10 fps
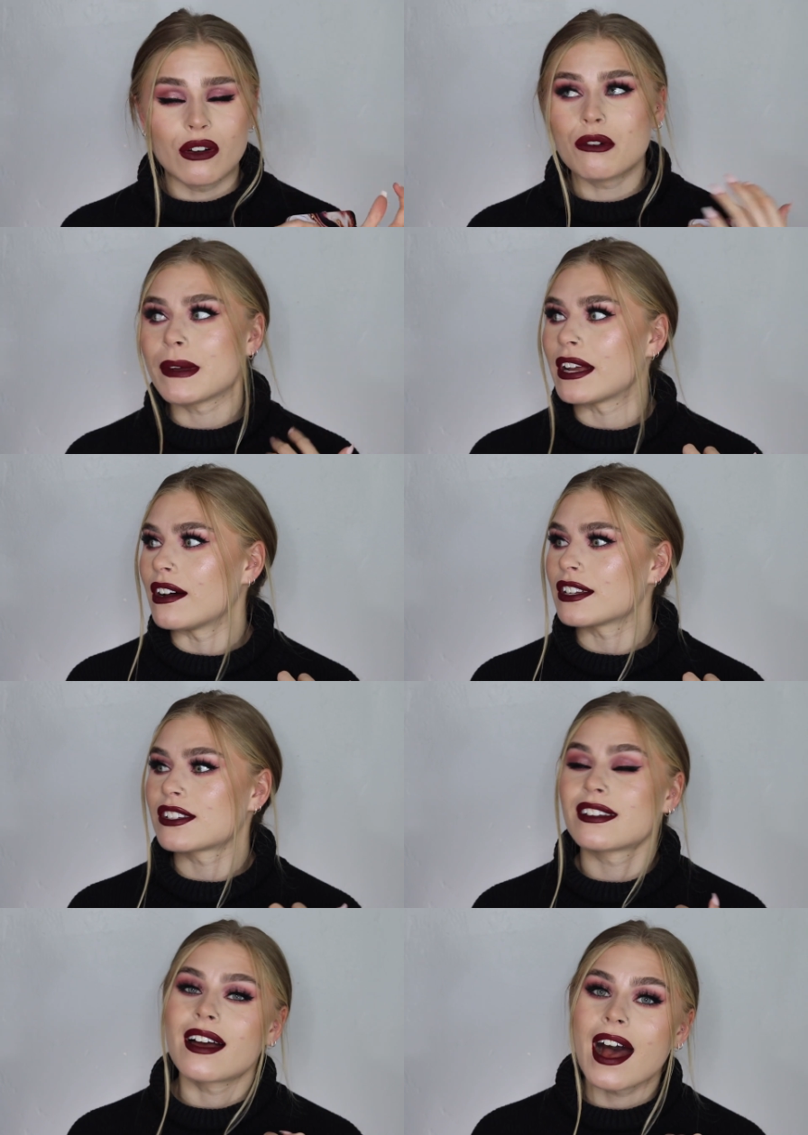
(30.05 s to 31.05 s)
Oh my
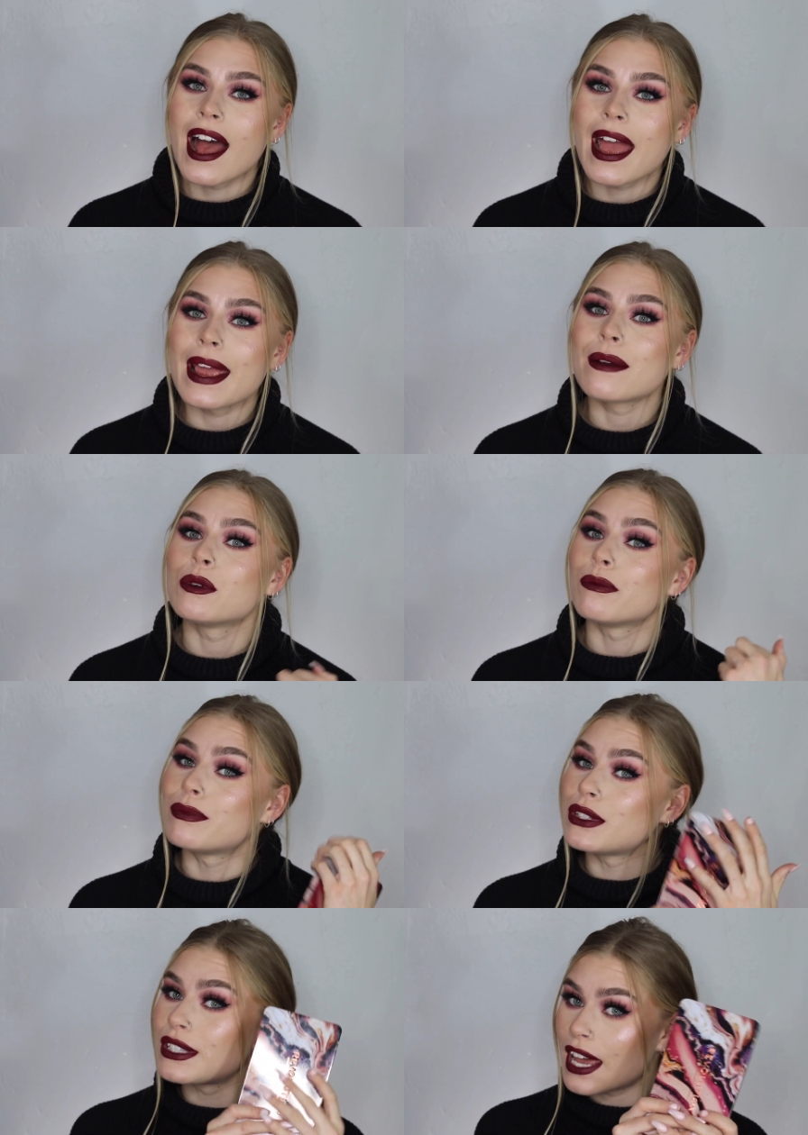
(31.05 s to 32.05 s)
gosh. I will
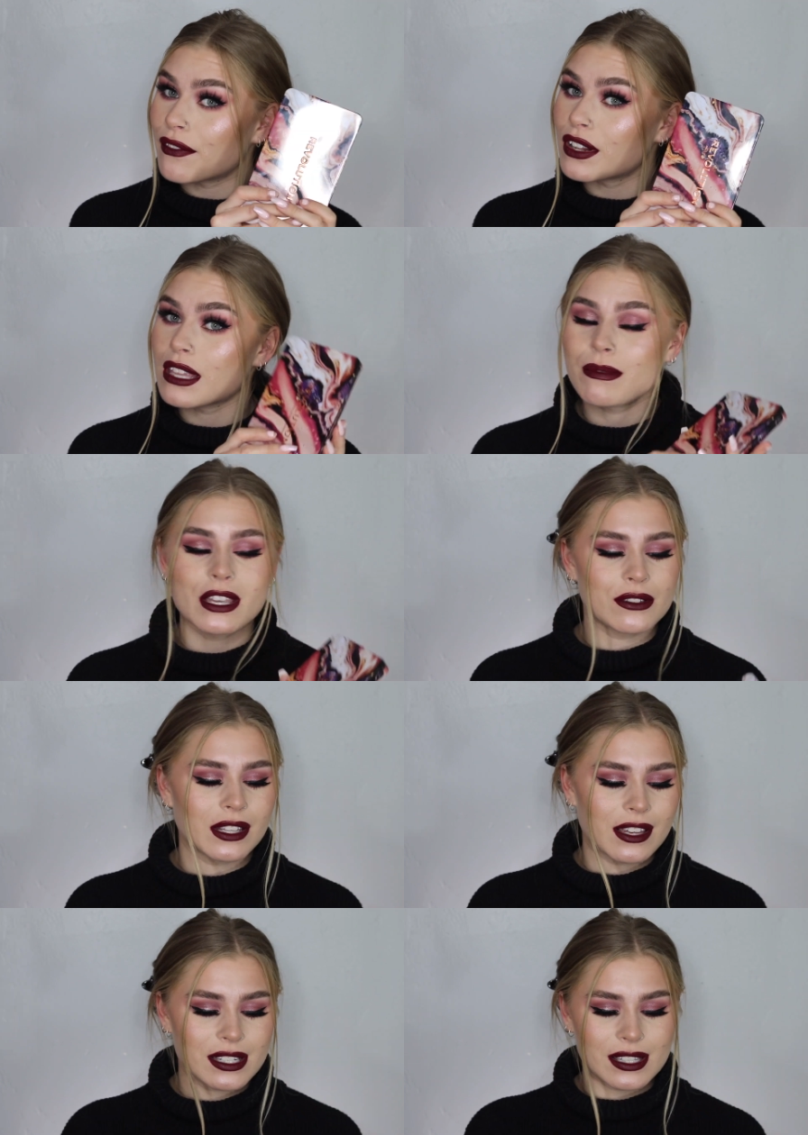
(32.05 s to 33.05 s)
definitely be using
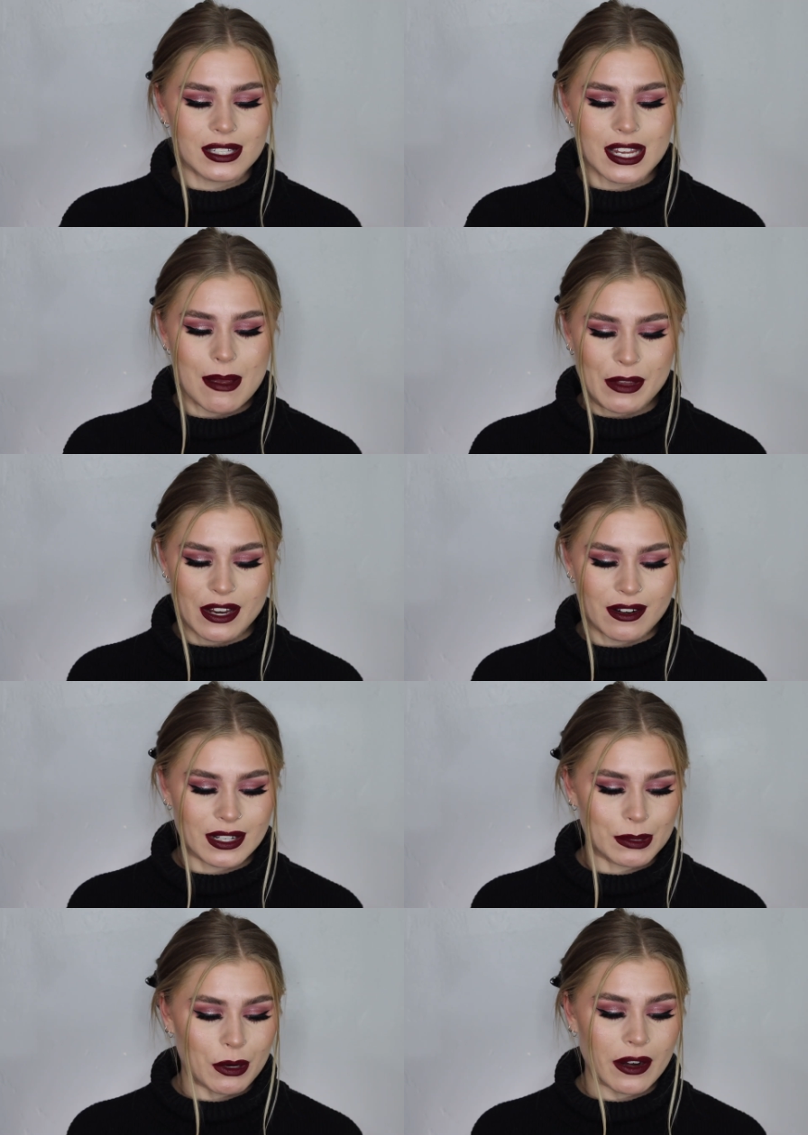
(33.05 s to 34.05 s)
this time of year.
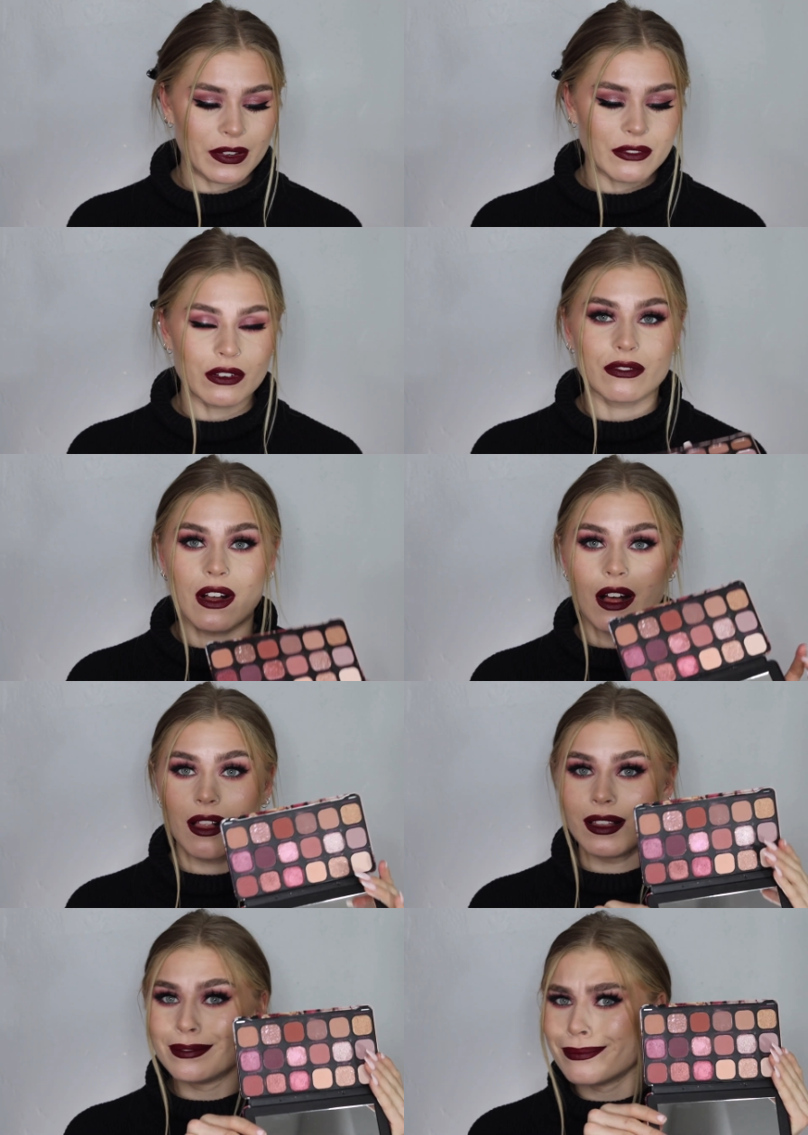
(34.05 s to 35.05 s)
It's perfect for
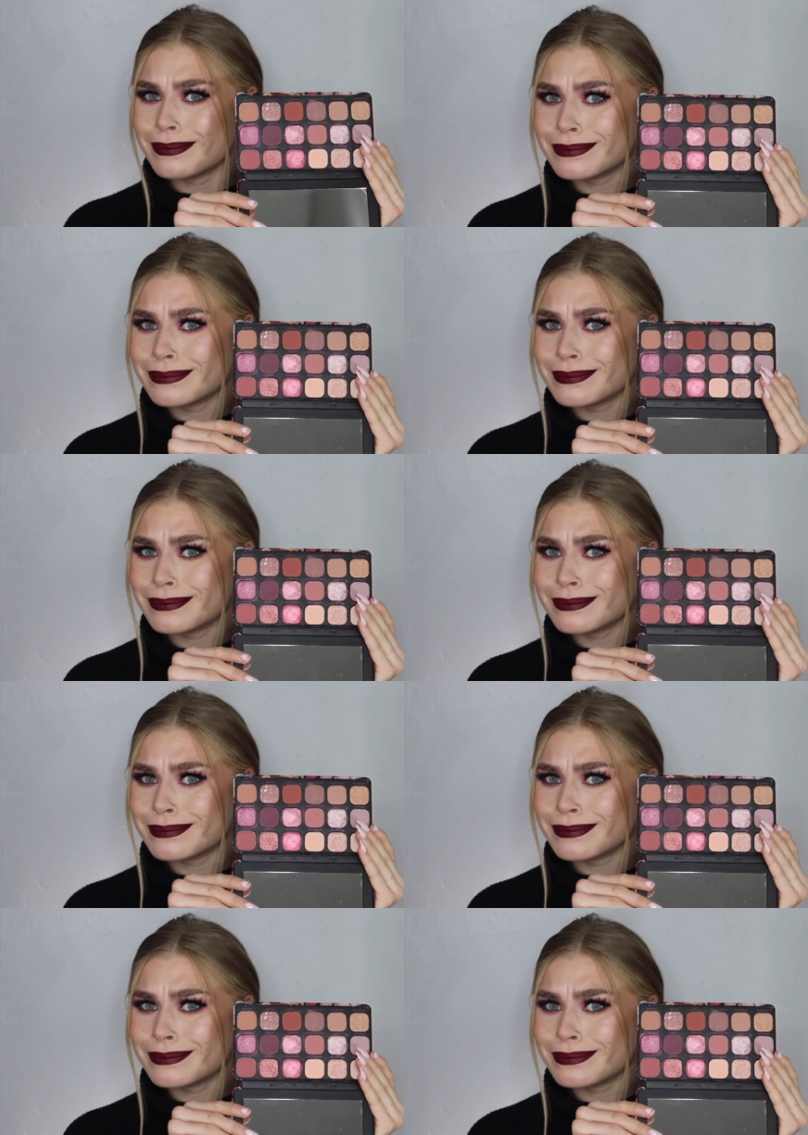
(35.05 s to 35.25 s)
fall.